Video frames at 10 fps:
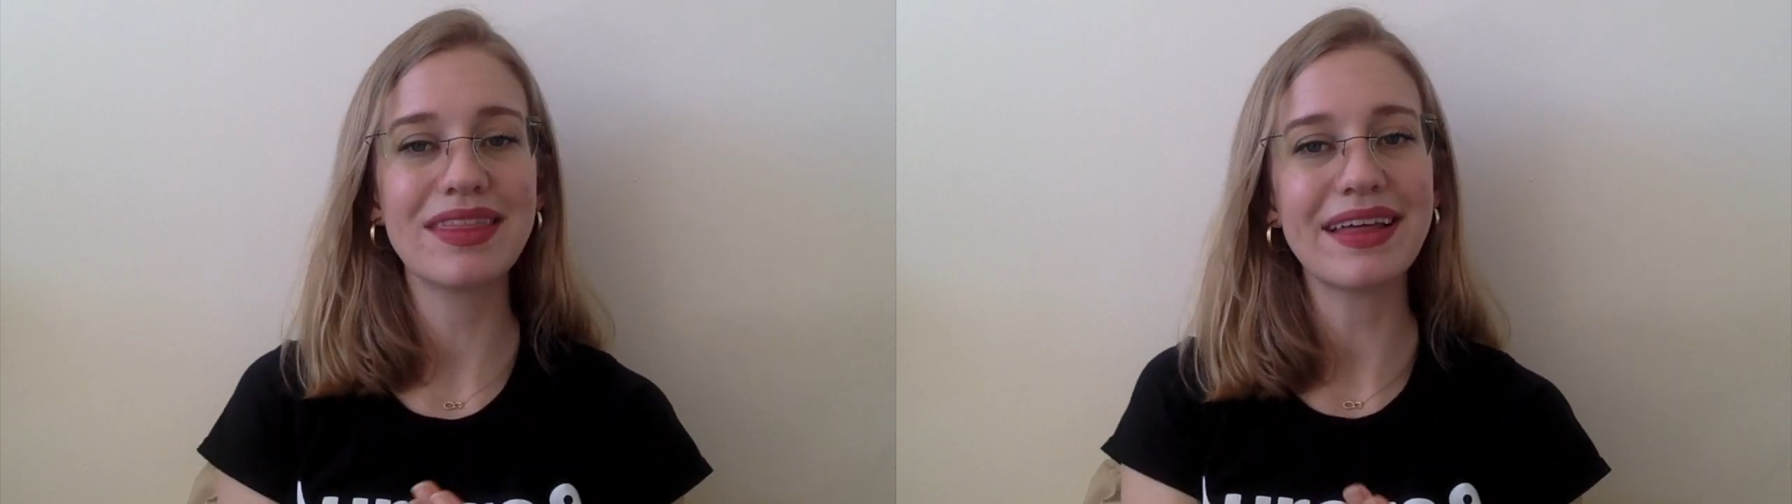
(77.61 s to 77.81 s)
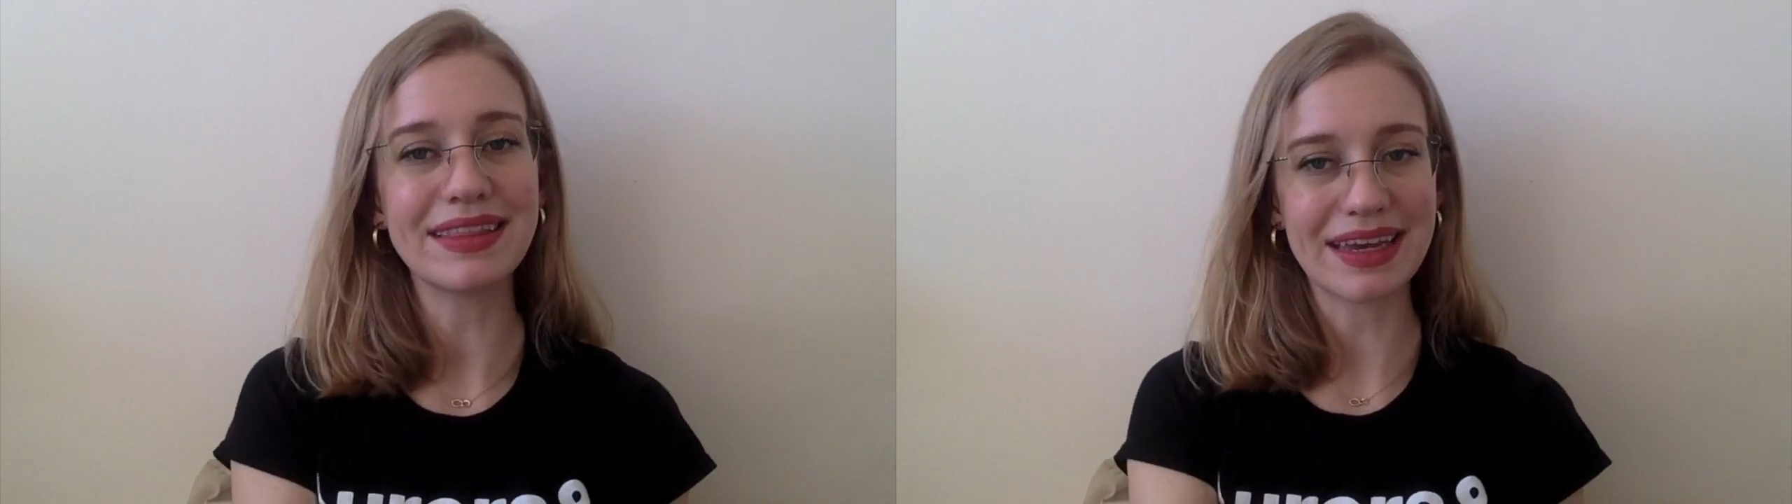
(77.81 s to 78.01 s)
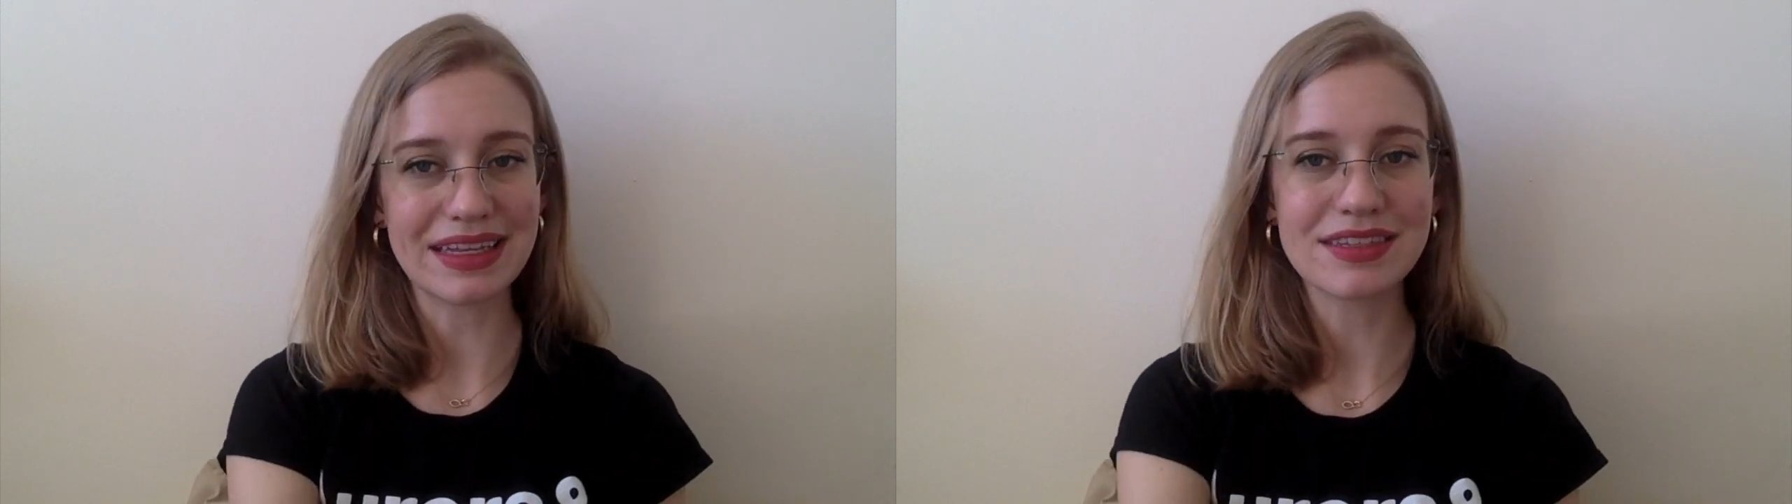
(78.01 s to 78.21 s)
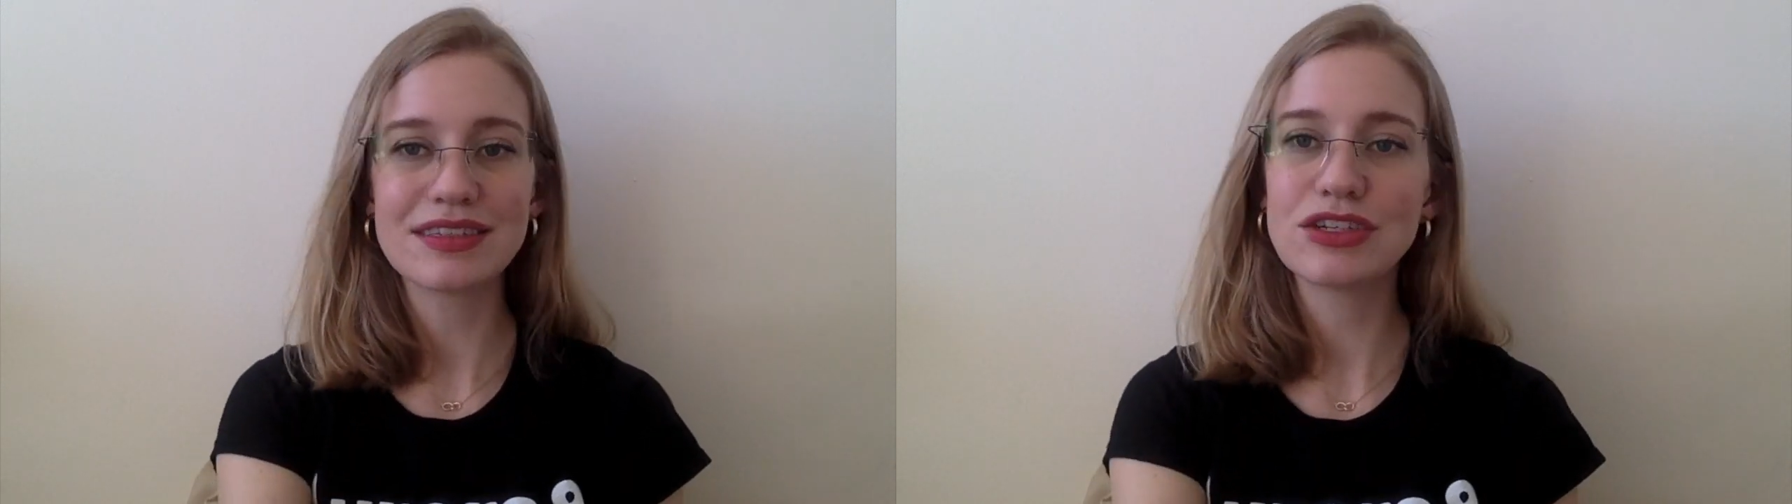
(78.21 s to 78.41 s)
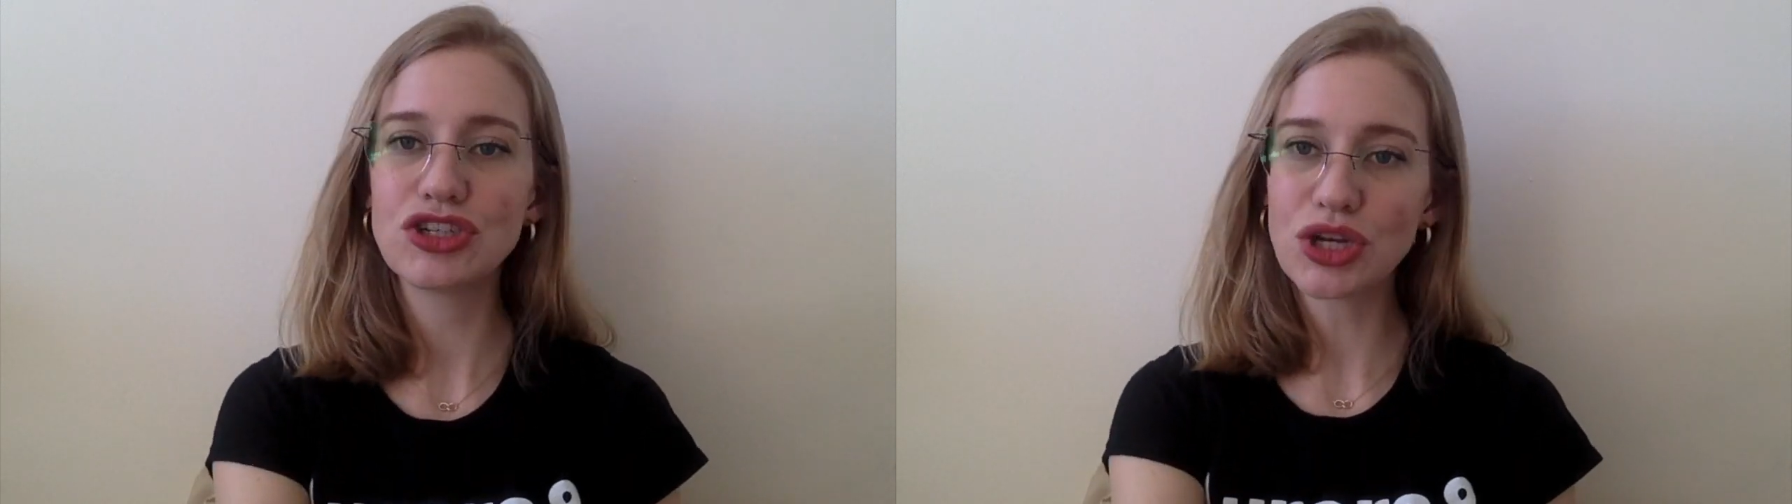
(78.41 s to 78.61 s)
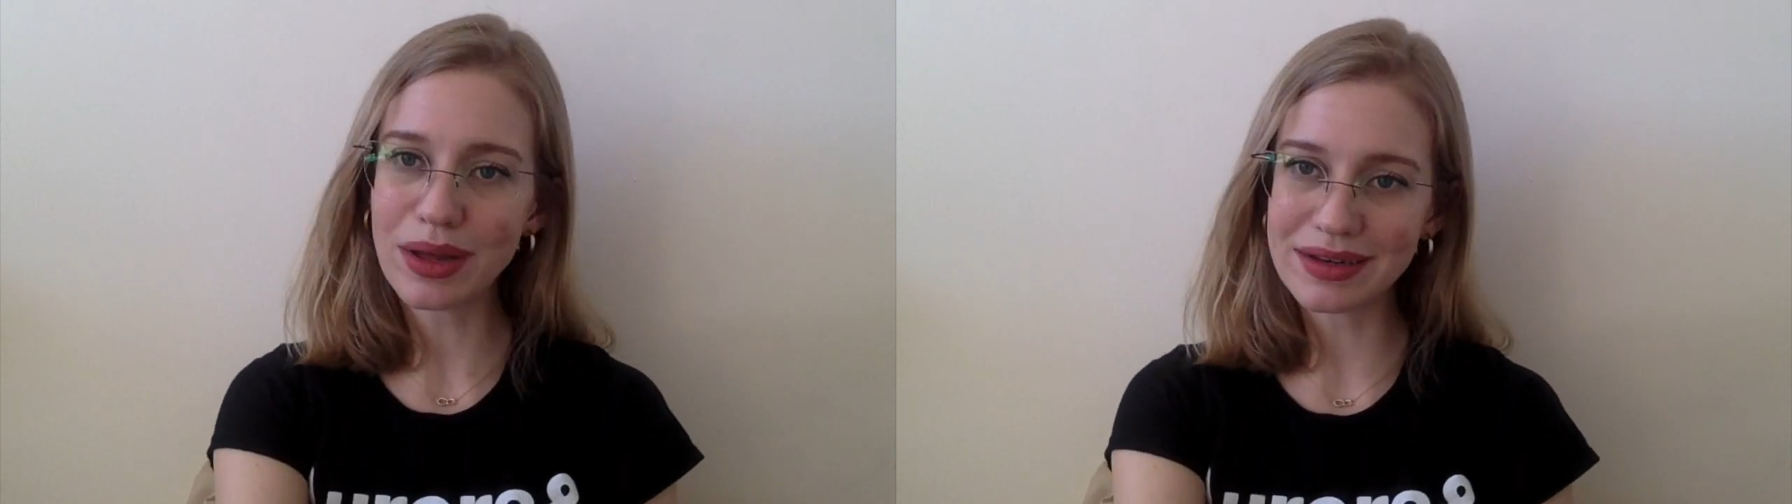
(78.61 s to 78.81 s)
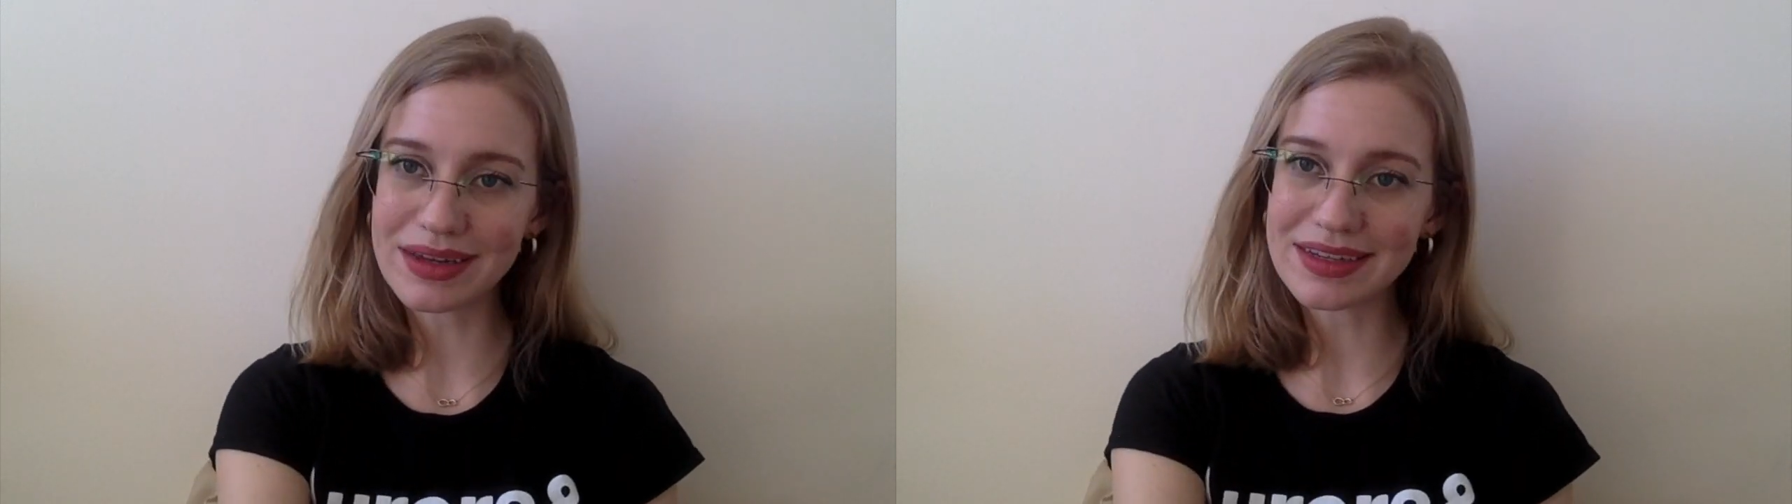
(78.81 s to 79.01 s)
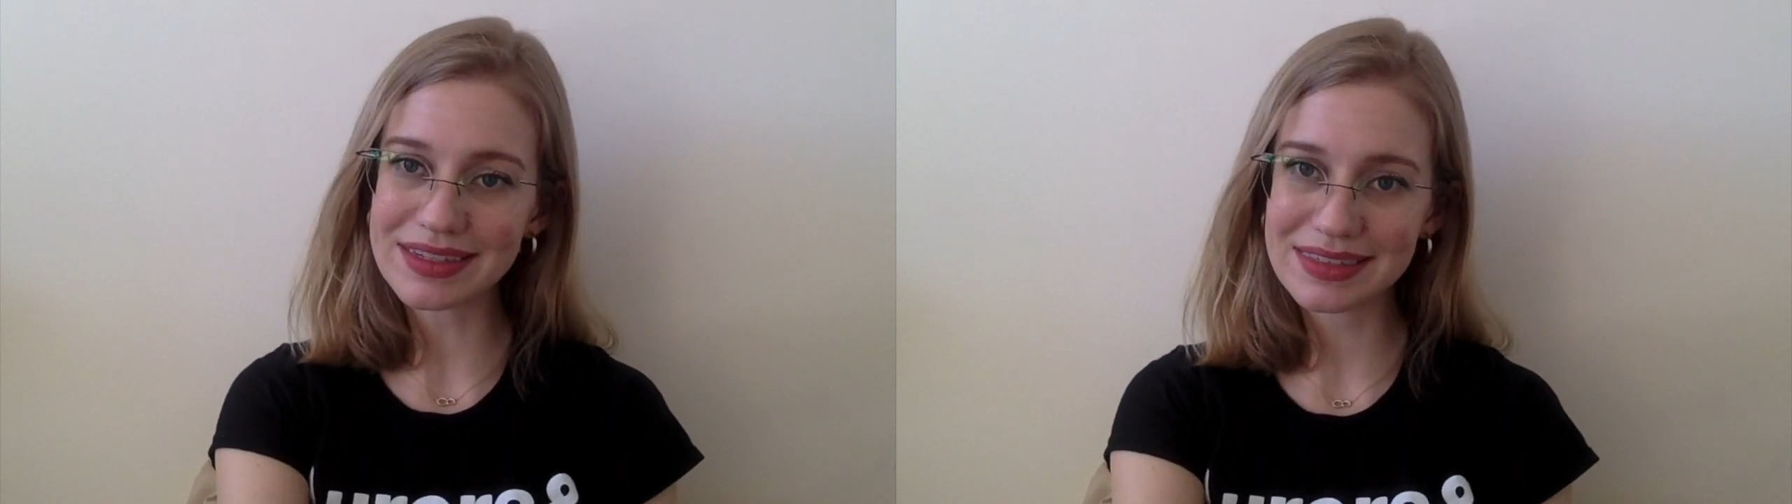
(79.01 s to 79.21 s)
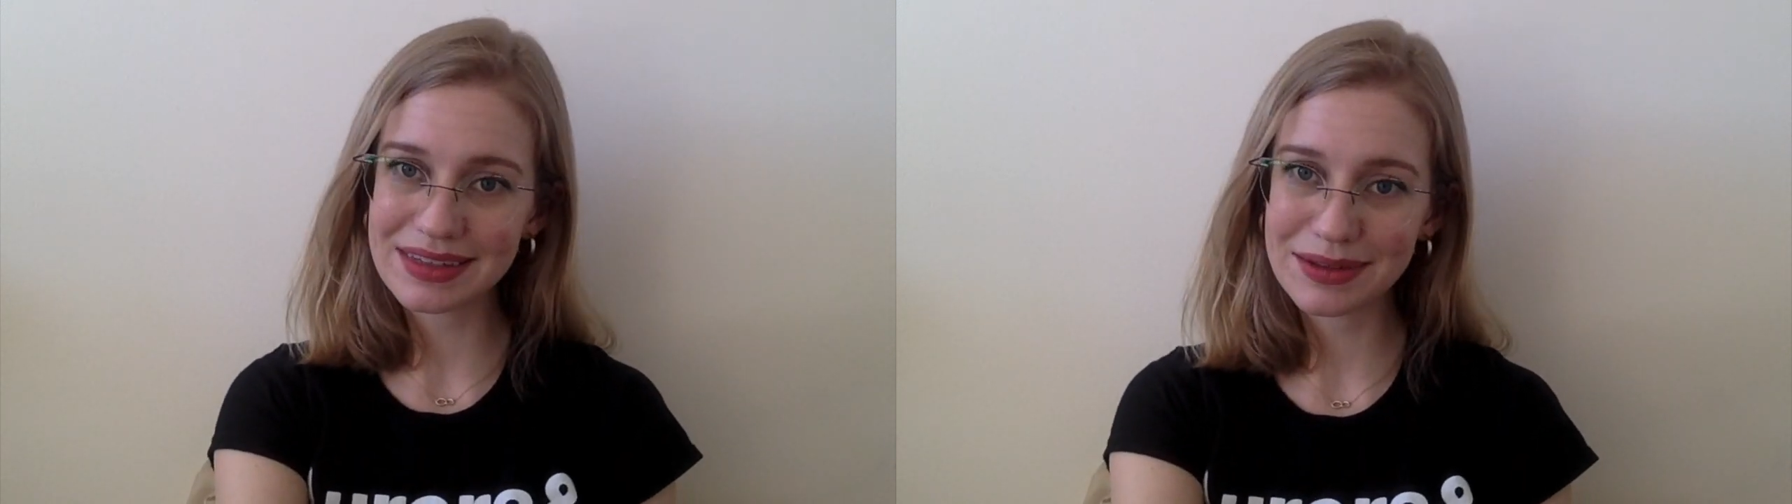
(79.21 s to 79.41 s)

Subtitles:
that leads to jaundice.